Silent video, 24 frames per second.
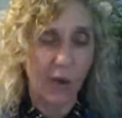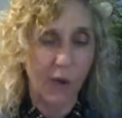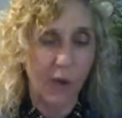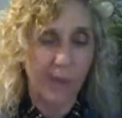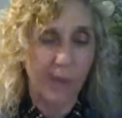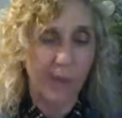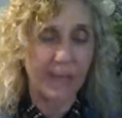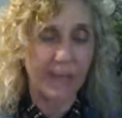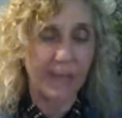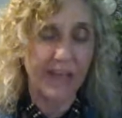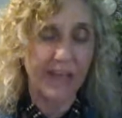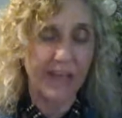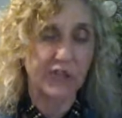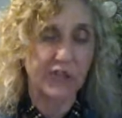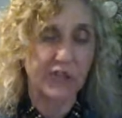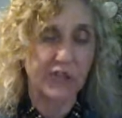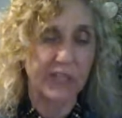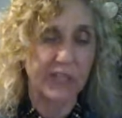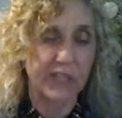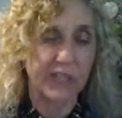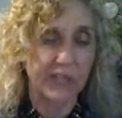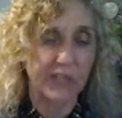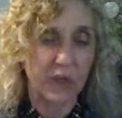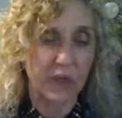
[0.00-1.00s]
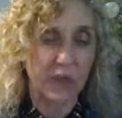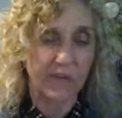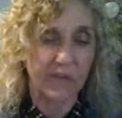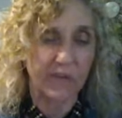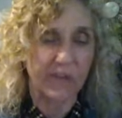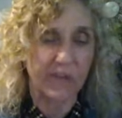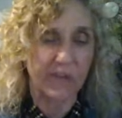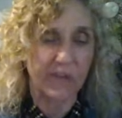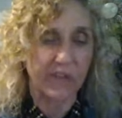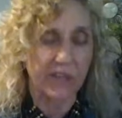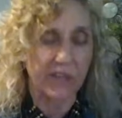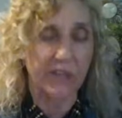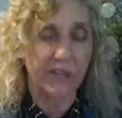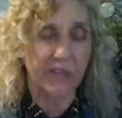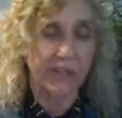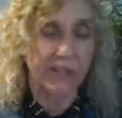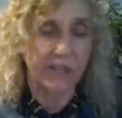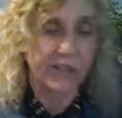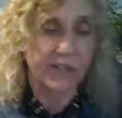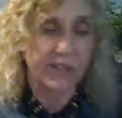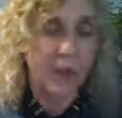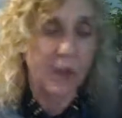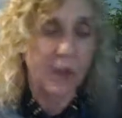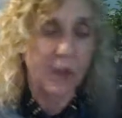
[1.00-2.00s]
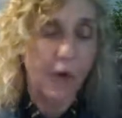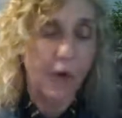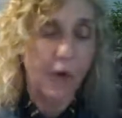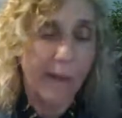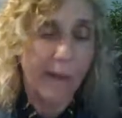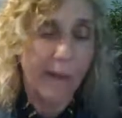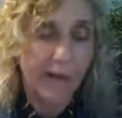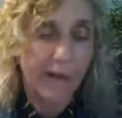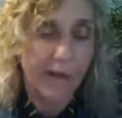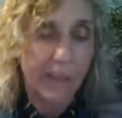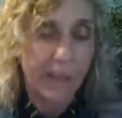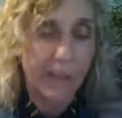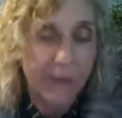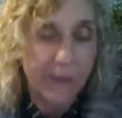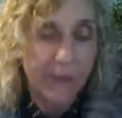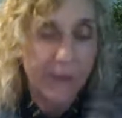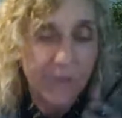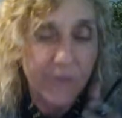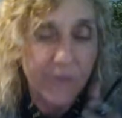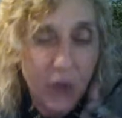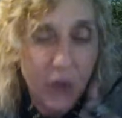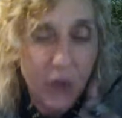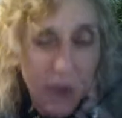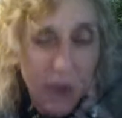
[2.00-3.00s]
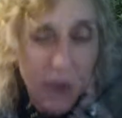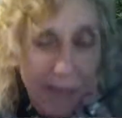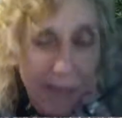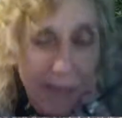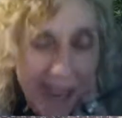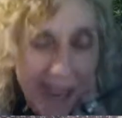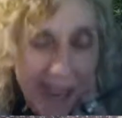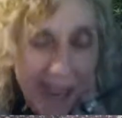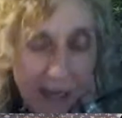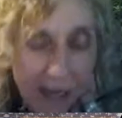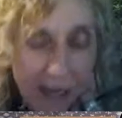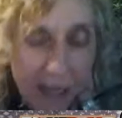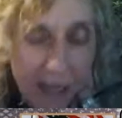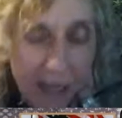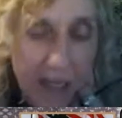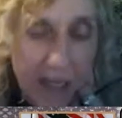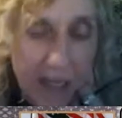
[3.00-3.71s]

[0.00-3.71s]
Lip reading: I mean, that should tell you everything you need to know about him. And if you go back